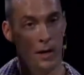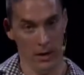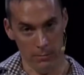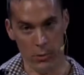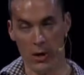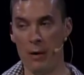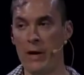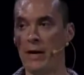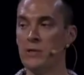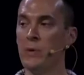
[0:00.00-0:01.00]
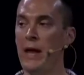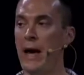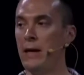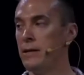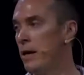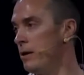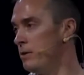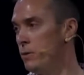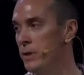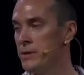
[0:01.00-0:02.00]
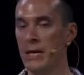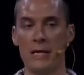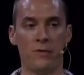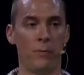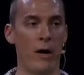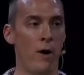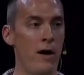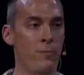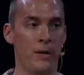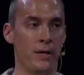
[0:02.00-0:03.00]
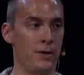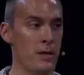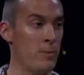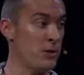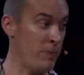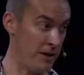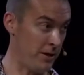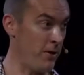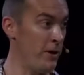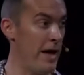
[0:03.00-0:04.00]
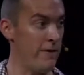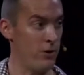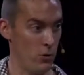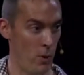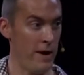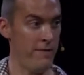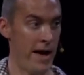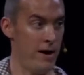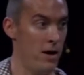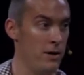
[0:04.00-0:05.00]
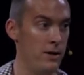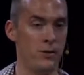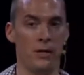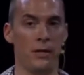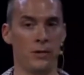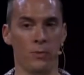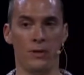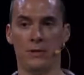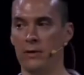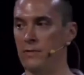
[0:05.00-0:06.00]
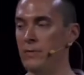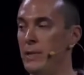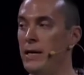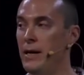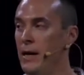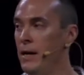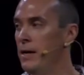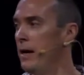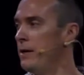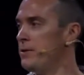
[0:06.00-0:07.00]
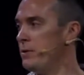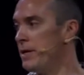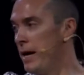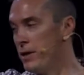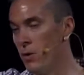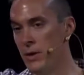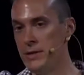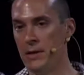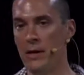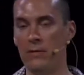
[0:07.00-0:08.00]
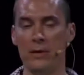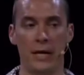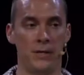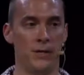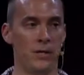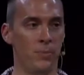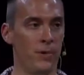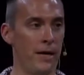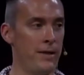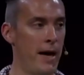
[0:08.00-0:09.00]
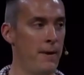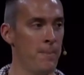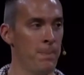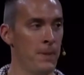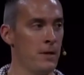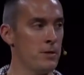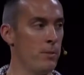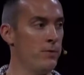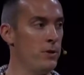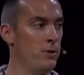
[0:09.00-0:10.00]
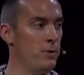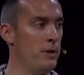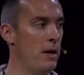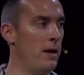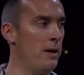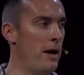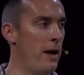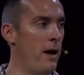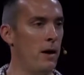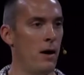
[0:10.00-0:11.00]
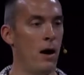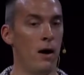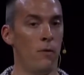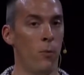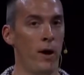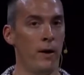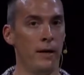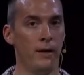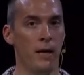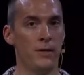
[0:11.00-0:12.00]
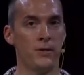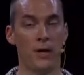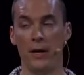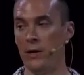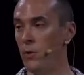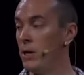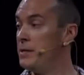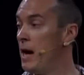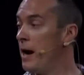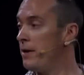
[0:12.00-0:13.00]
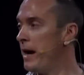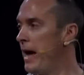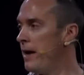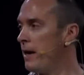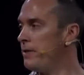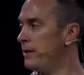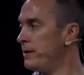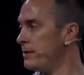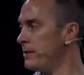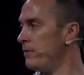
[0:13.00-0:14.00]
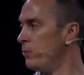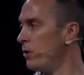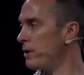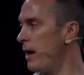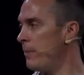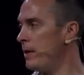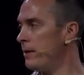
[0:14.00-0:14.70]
put on my husband hat, got to do what's nice for my wife because I'm expecting her to have her wife hat on, and she does what's good for me. And so you kind of go into the relationship like that. Some of you are wearing a son or a daughter hat. I think this is even more common,